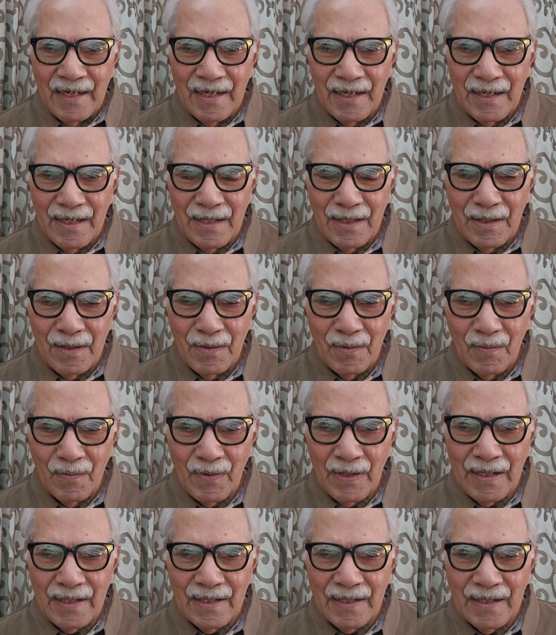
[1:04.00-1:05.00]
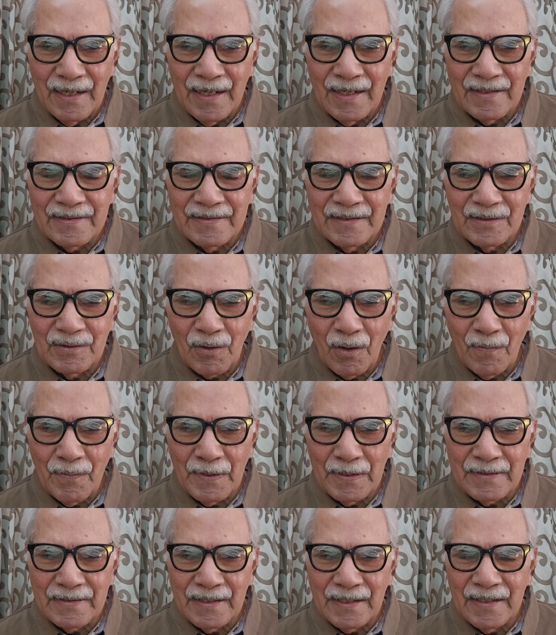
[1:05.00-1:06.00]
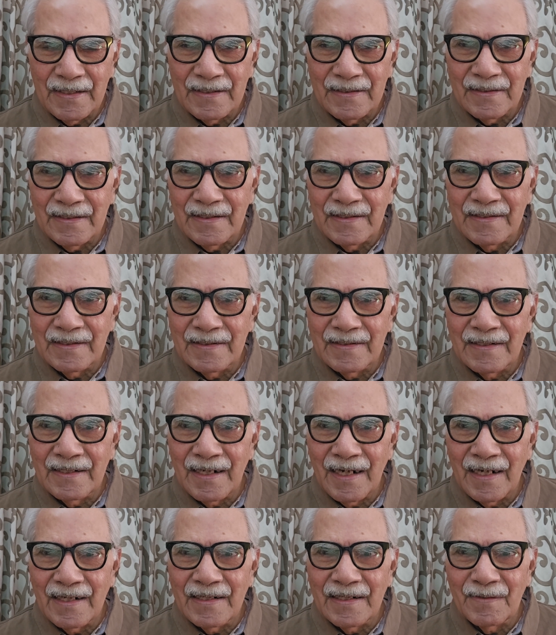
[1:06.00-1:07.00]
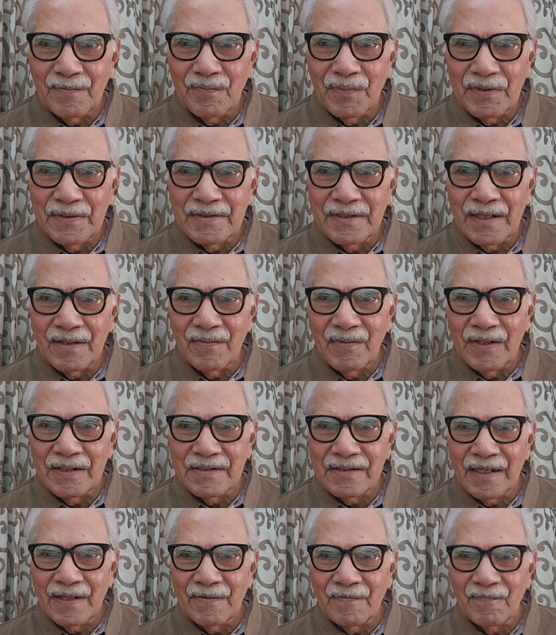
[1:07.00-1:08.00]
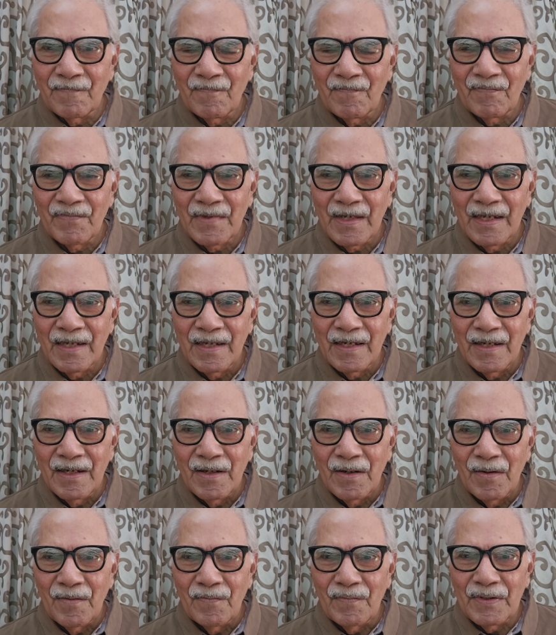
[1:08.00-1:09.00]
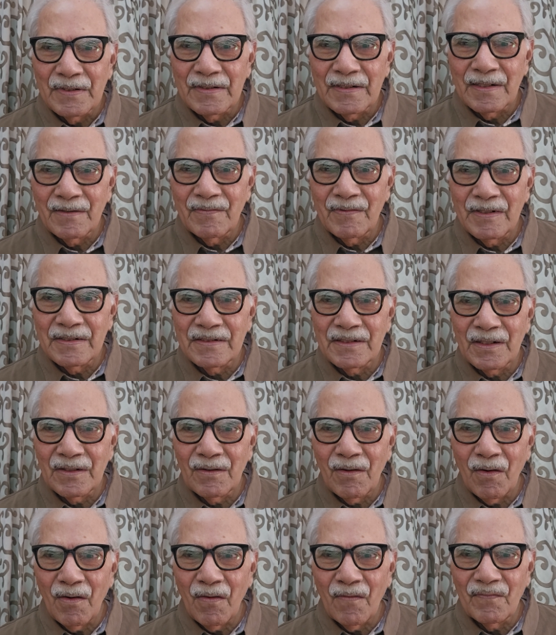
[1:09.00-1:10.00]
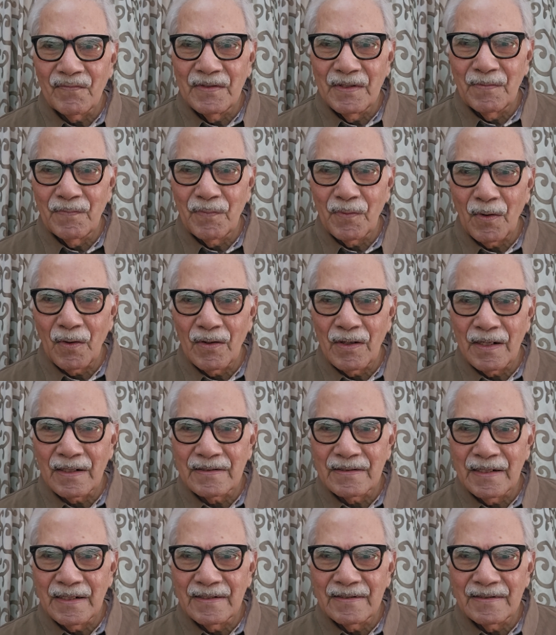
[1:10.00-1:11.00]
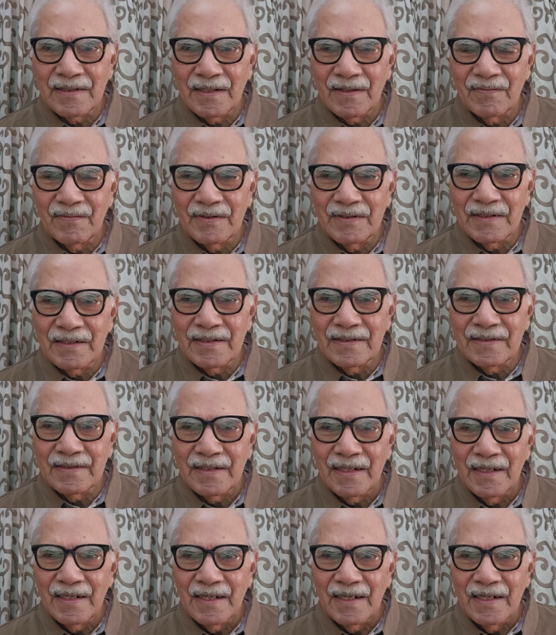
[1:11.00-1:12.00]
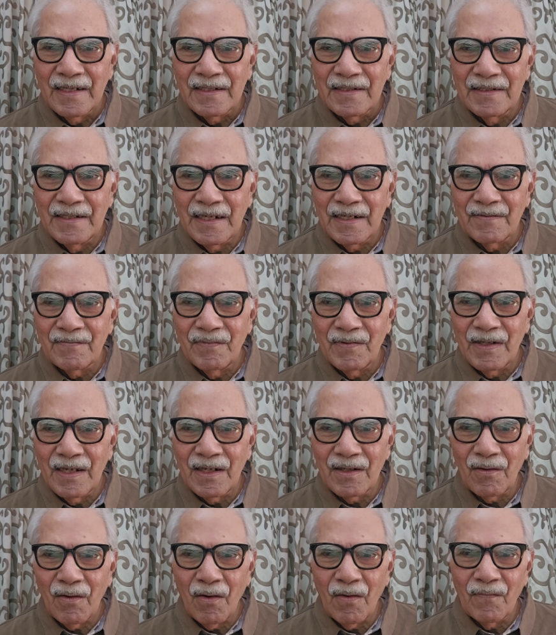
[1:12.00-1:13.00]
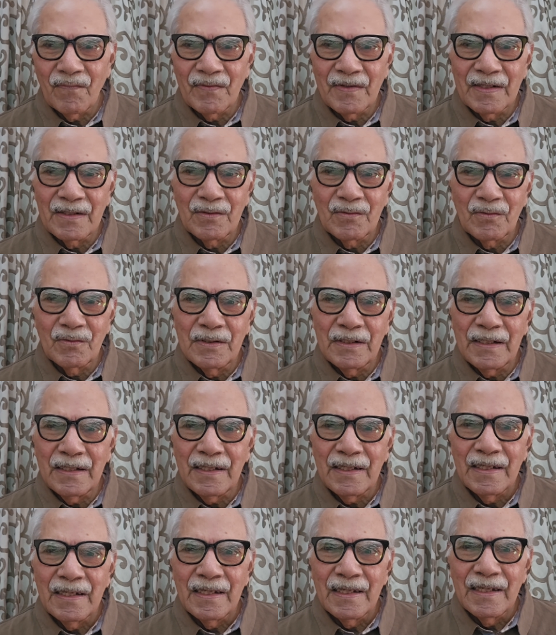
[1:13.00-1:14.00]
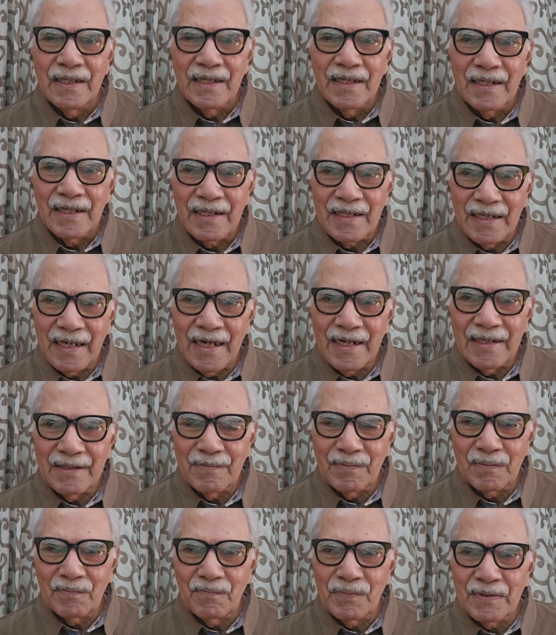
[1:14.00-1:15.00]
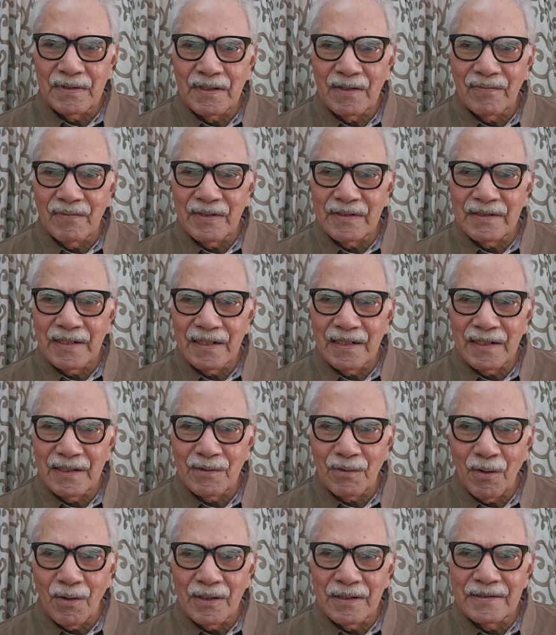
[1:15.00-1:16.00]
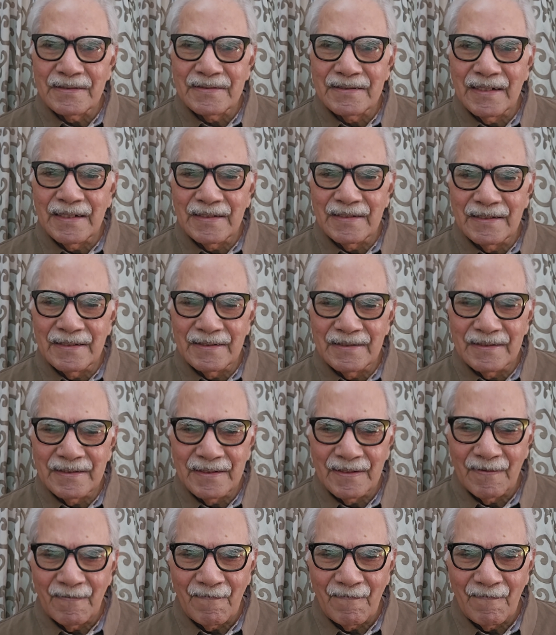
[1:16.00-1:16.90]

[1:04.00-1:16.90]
Well, as the topic says, it is regarding preservation. Preservation of the products and services that we are offering to the client. Preservation at all stages.